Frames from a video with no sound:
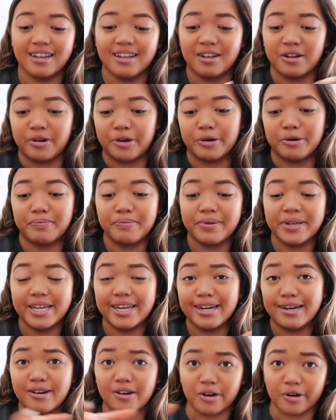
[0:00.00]
a group
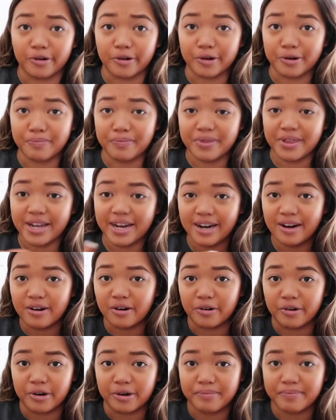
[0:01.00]
here a group
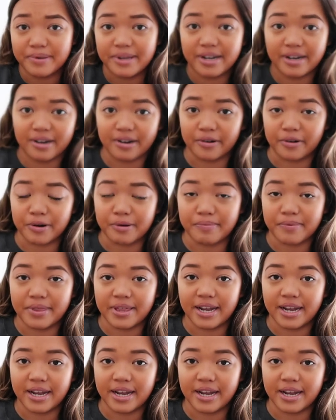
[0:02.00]
there a group here a group